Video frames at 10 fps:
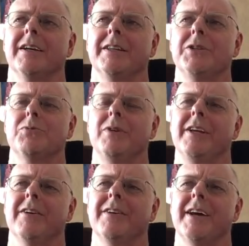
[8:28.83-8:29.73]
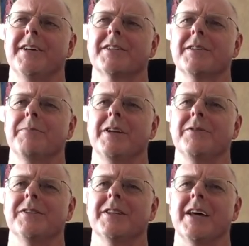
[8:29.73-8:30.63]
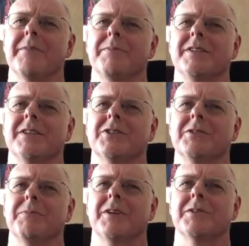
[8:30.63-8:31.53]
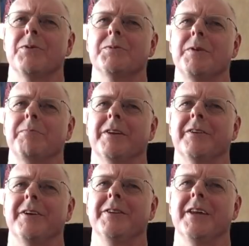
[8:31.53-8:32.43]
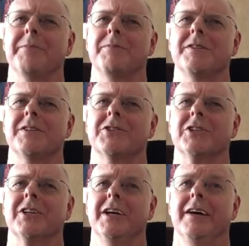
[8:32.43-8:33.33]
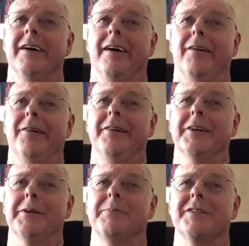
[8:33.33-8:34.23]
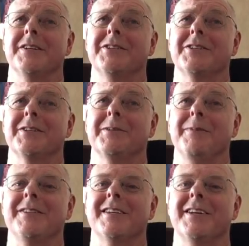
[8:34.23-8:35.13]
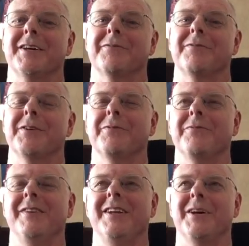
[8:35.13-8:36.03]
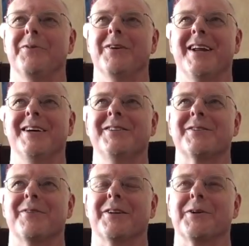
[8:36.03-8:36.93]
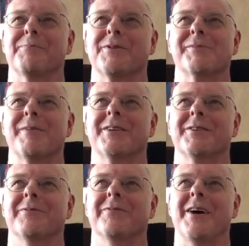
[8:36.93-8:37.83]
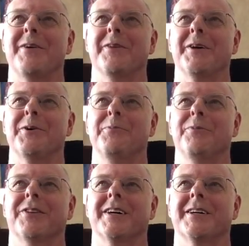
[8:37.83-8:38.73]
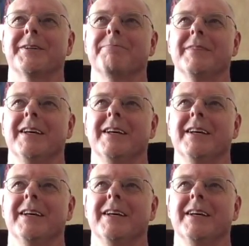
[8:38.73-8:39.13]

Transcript: And that's really hard to ask somebody who's in that position, because most people that are in that position aren't in a position to be sitting in front of a video and answering their perspective of how they cope with that.